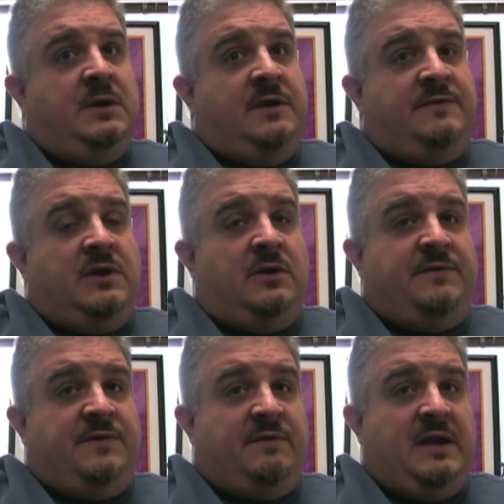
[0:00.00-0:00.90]
If
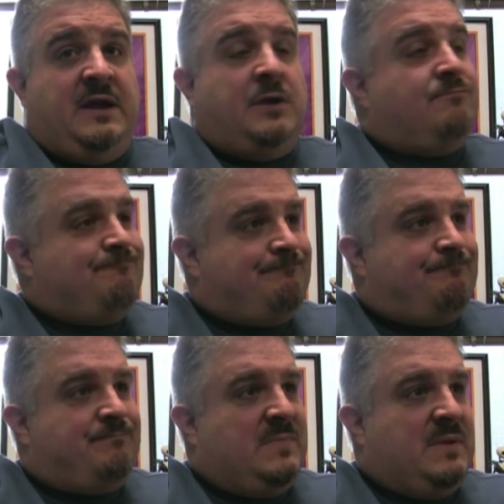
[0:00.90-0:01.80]
they're there,
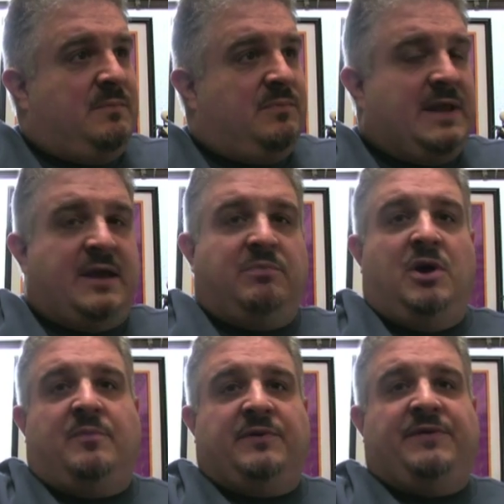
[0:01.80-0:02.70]
plane could blow
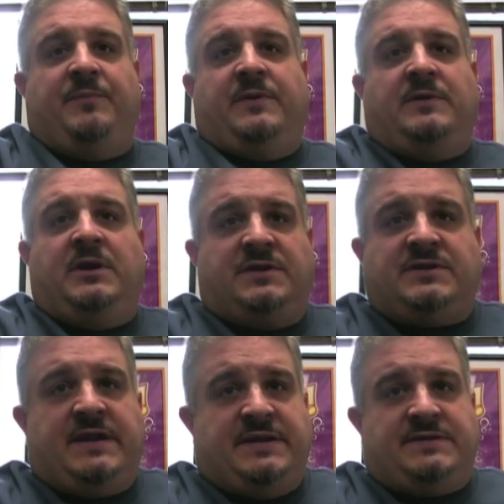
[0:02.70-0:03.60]
up or something.
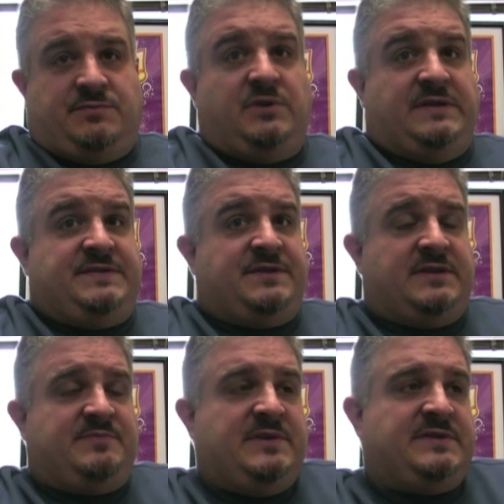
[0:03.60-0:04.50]
It's really serious
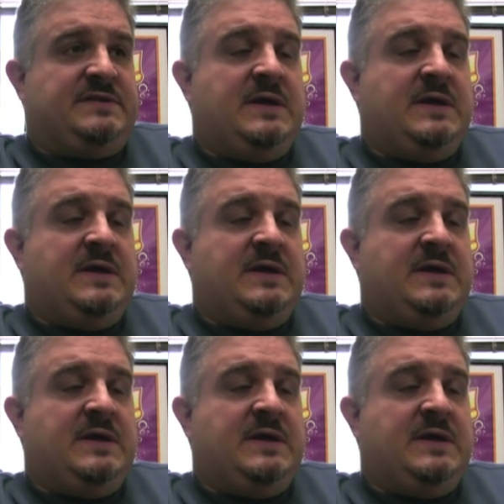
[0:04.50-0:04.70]
business.